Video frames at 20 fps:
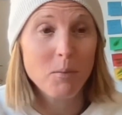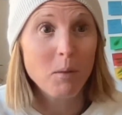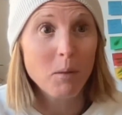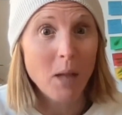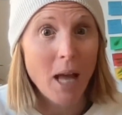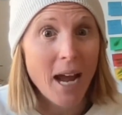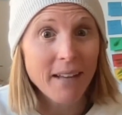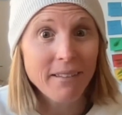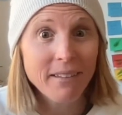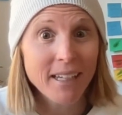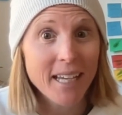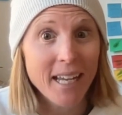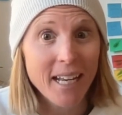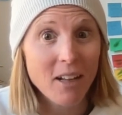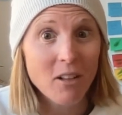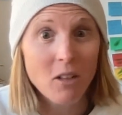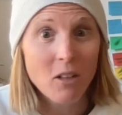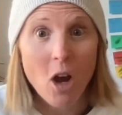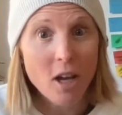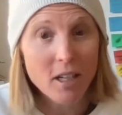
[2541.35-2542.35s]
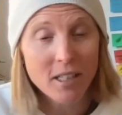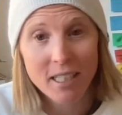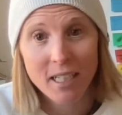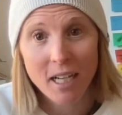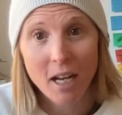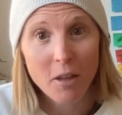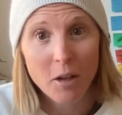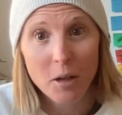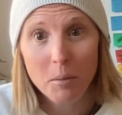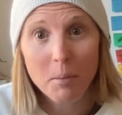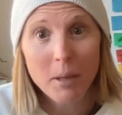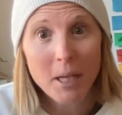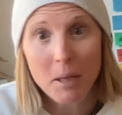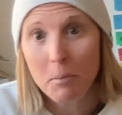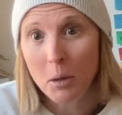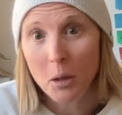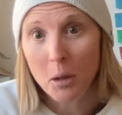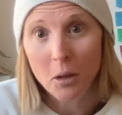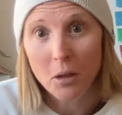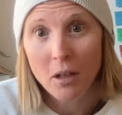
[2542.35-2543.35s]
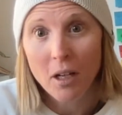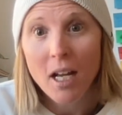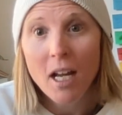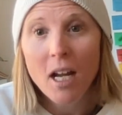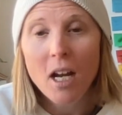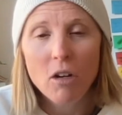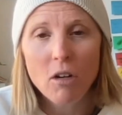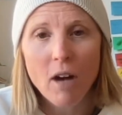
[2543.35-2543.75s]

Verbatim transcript: blindly getting lost in other people?